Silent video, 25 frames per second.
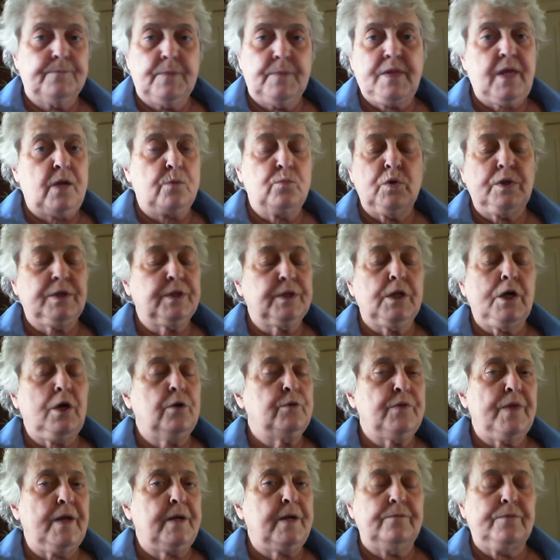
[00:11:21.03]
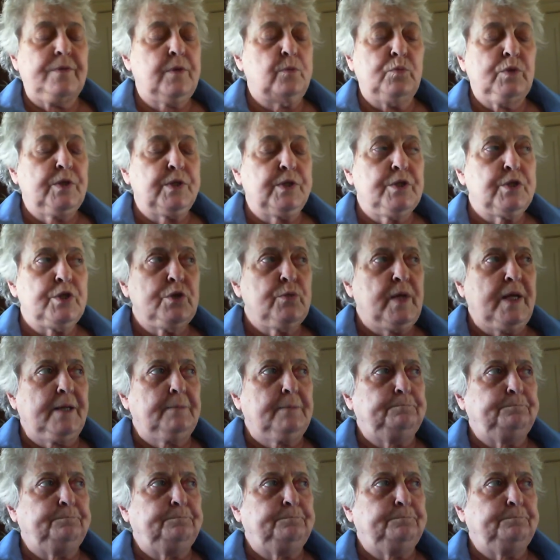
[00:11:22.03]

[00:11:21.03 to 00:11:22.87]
They wouldn't go there. They wouldn't do it.